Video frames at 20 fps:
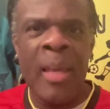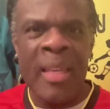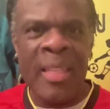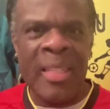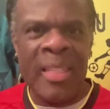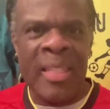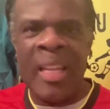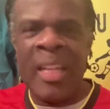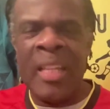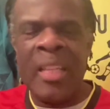
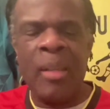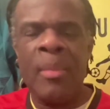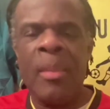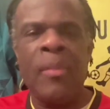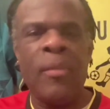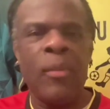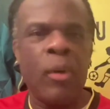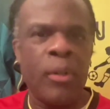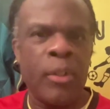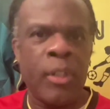telling them
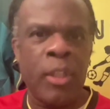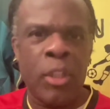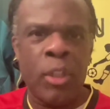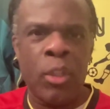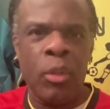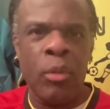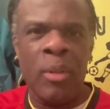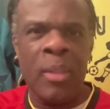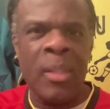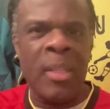they've got to
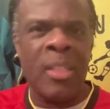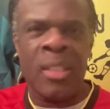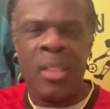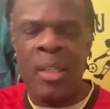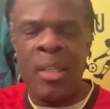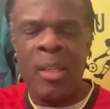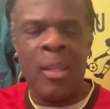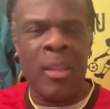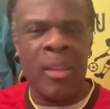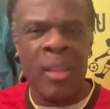do these
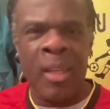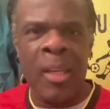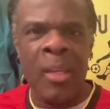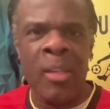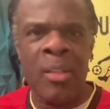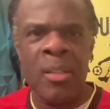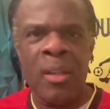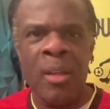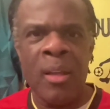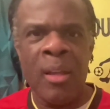certain things.